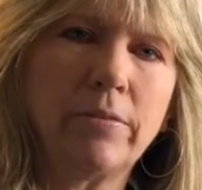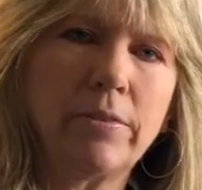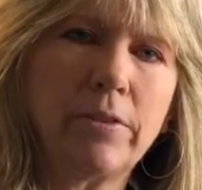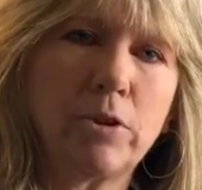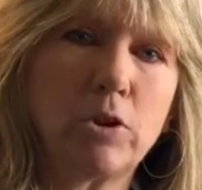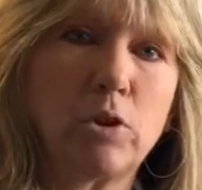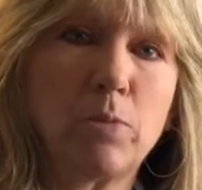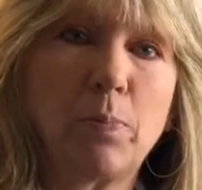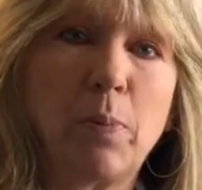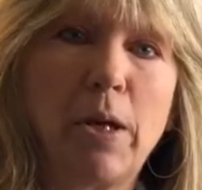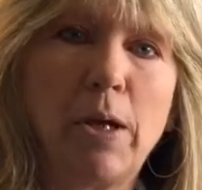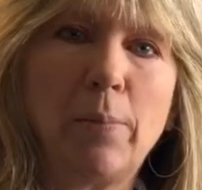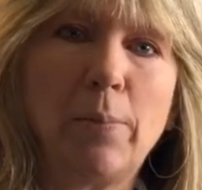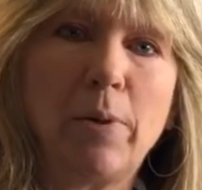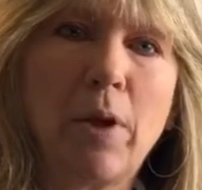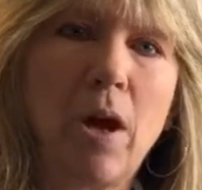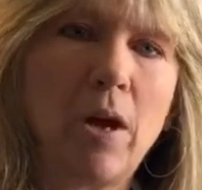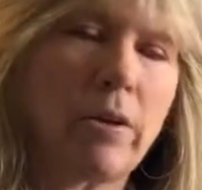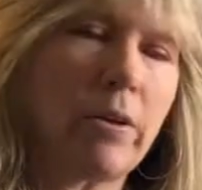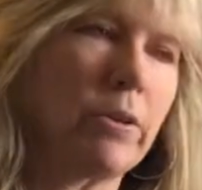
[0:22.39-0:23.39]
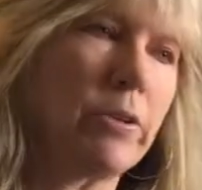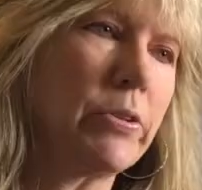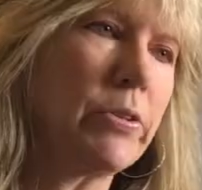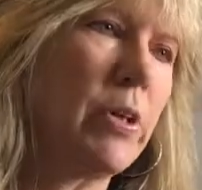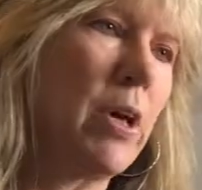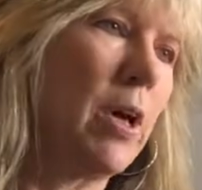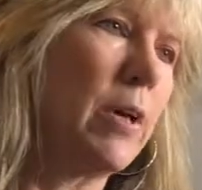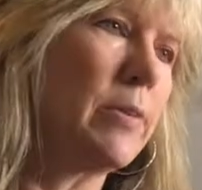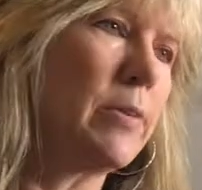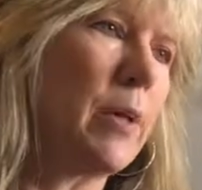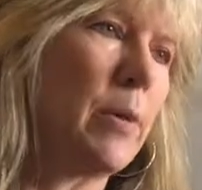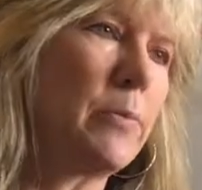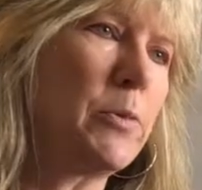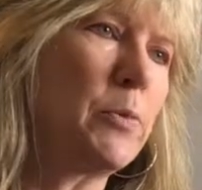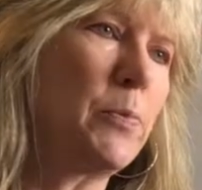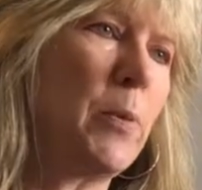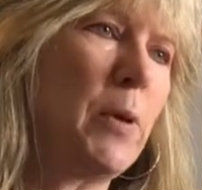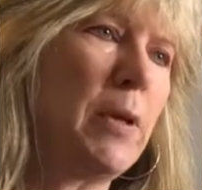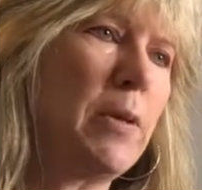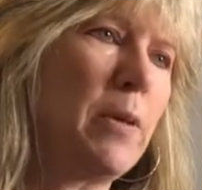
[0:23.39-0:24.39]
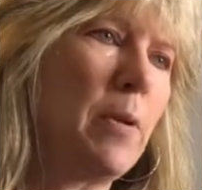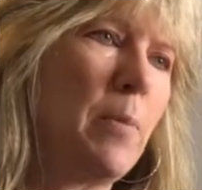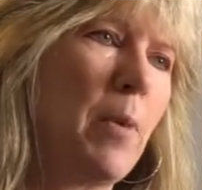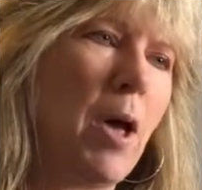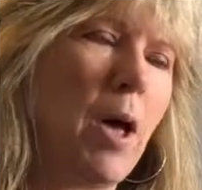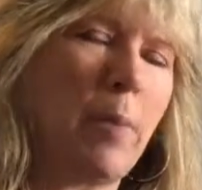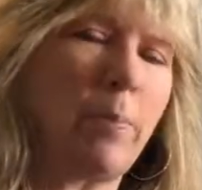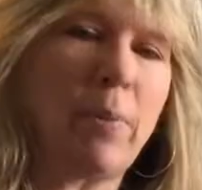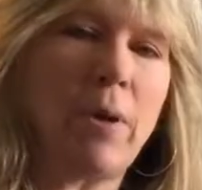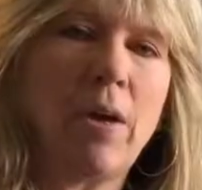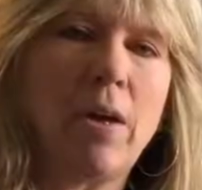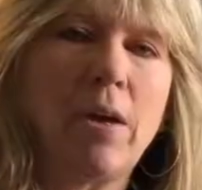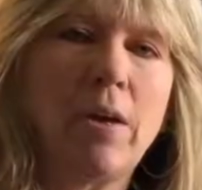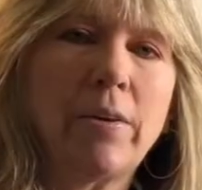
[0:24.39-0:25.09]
such as beta blockers. Some speed them up.